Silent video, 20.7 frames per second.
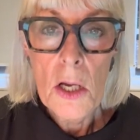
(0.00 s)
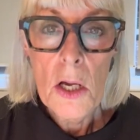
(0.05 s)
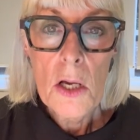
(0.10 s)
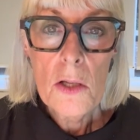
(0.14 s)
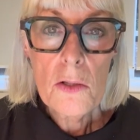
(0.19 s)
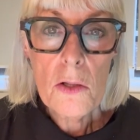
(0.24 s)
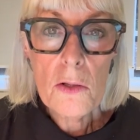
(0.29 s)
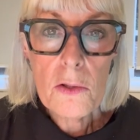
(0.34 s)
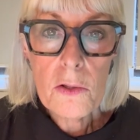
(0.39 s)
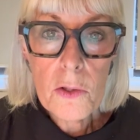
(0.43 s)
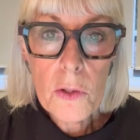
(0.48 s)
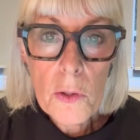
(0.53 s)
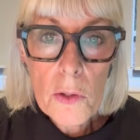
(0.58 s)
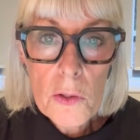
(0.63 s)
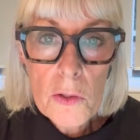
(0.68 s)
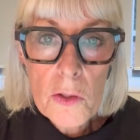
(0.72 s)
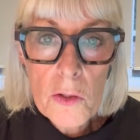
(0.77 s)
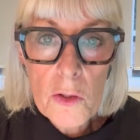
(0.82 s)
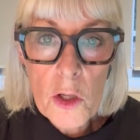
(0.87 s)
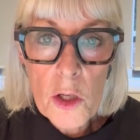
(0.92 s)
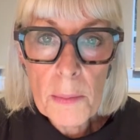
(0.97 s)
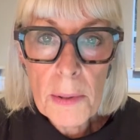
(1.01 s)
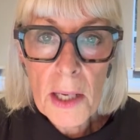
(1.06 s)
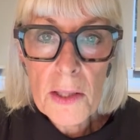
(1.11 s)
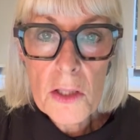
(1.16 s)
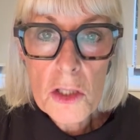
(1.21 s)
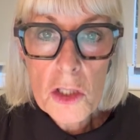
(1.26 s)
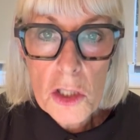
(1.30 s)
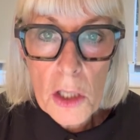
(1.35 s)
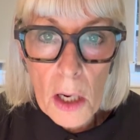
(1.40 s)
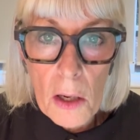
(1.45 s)
The third group are the
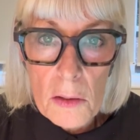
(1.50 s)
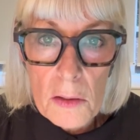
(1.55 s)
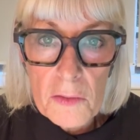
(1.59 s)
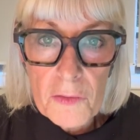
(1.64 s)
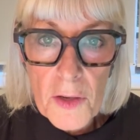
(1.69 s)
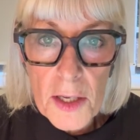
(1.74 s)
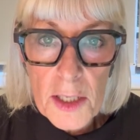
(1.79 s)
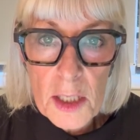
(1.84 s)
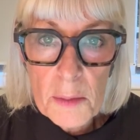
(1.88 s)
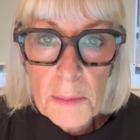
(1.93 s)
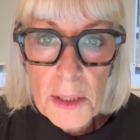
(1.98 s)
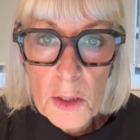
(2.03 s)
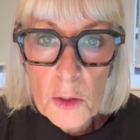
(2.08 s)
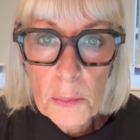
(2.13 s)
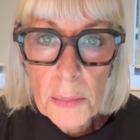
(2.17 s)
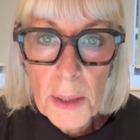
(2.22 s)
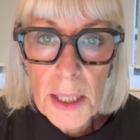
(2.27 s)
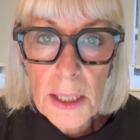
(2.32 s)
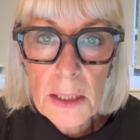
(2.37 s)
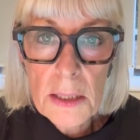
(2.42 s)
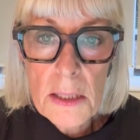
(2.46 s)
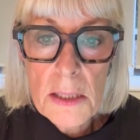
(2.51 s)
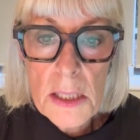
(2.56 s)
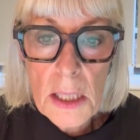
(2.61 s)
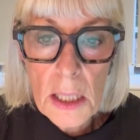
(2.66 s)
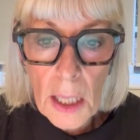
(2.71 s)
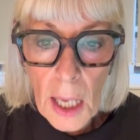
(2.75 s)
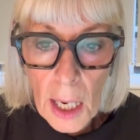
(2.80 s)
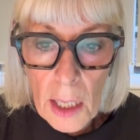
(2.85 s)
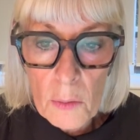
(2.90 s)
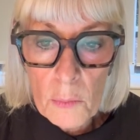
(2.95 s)
shoulder fundamental patterns,
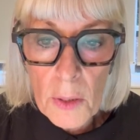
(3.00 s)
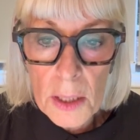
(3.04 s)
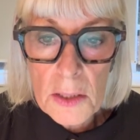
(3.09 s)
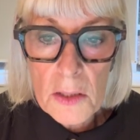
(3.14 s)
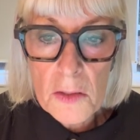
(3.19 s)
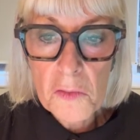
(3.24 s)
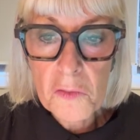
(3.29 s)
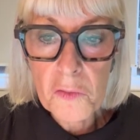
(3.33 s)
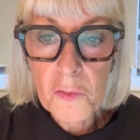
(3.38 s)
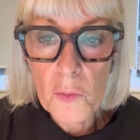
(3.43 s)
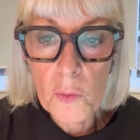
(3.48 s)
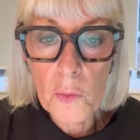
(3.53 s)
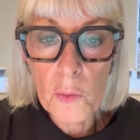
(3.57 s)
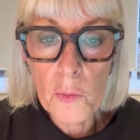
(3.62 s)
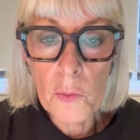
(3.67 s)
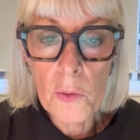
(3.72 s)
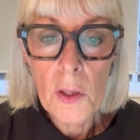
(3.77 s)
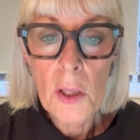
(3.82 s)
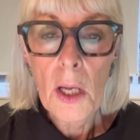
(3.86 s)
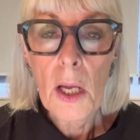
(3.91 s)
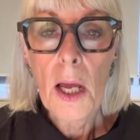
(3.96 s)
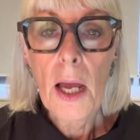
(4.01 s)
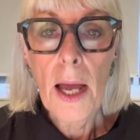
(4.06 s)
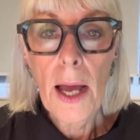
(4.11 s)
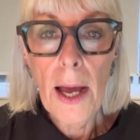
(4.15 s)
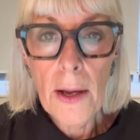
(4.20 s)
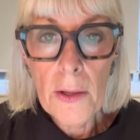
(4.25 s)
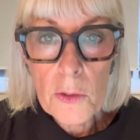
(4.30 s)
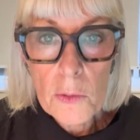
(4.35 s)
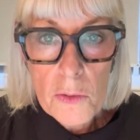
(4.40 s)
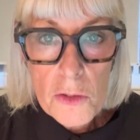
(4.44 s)
again 1 to 4, how
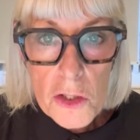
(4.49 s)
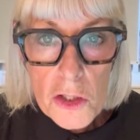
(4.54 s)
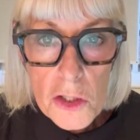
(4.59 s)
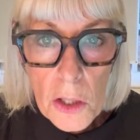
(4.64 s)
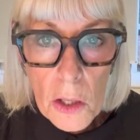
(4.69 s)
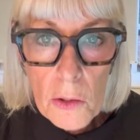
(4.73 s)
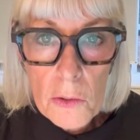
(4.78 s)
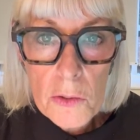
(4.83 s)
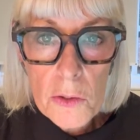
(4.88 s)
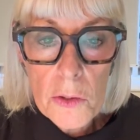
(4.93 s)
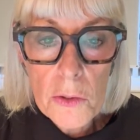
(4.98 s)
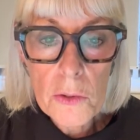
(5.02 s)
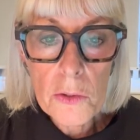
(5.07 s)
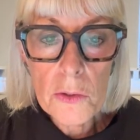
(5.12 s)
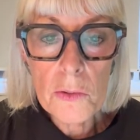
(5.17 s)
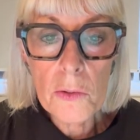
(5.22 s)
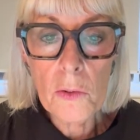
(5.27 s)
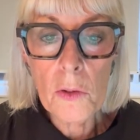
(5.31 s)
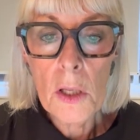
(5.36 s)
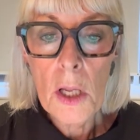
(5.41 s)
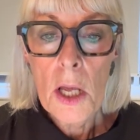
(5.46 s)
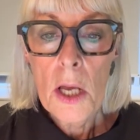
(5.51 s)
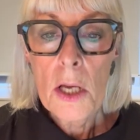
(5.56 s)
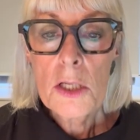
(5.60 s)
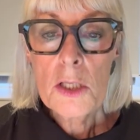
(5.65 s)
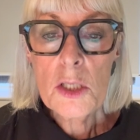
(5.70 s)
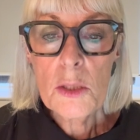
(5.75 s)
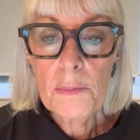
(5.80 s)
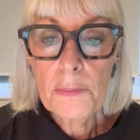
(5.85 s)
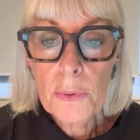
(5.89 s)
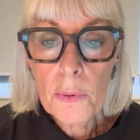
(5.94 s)
your shoulder girdle
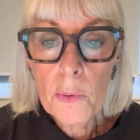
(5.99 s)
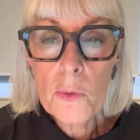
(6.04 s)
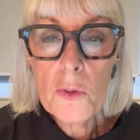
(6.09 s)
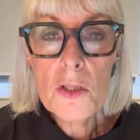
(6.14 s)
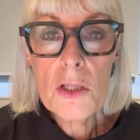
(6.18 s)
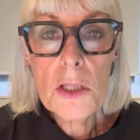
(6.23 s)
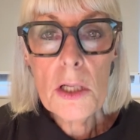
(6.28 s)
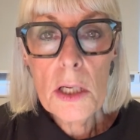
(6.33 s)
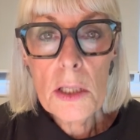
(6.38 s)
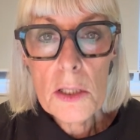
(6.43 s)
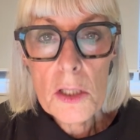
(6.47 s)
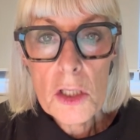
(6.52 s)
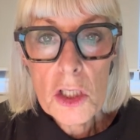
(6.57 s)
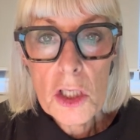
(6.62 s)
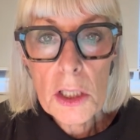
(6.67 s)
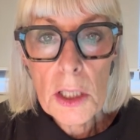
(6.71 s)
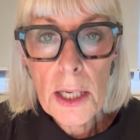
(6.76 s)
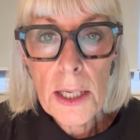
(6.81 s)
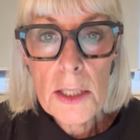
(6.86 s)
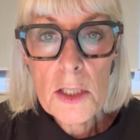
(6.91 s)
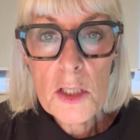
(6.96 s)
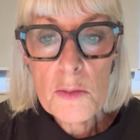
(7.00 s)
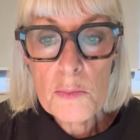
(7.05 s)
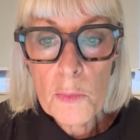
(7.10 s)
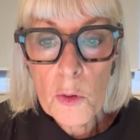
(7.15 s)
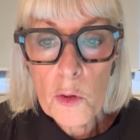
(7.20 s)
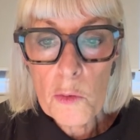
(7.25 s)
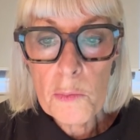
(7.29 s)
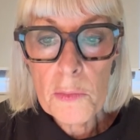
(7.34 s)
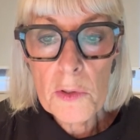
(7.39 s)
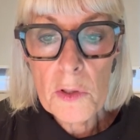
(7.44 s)
supports and initiates
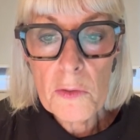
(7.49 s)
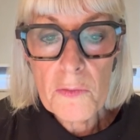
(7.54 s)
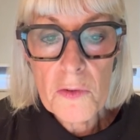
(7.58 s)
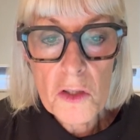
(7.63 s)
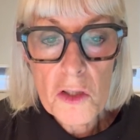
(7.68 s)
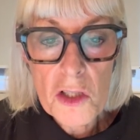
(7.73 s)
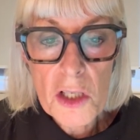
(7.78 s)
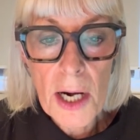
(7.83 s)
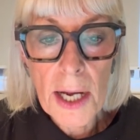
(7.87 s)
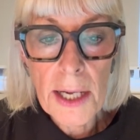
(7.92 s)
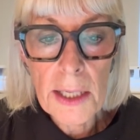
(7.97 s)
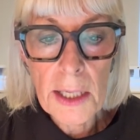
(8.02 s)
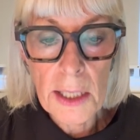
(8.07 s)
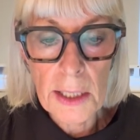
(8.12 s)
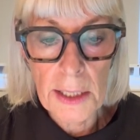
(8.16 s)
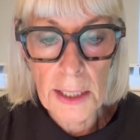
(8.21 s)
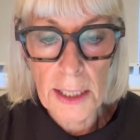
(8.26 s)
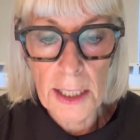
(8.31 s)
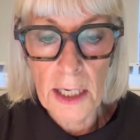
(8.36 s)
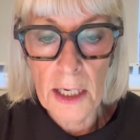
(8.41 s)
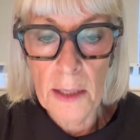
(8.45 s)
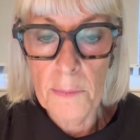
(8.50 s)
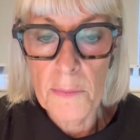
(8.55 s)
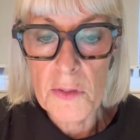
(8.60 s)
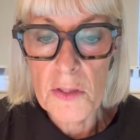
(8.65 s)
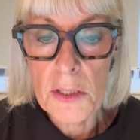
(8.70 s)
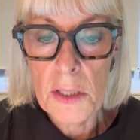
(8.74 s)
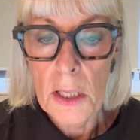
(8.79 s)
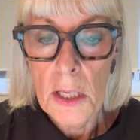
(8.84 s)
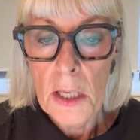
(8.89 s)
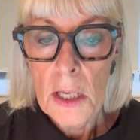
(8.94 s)
movement of the trunk and arms.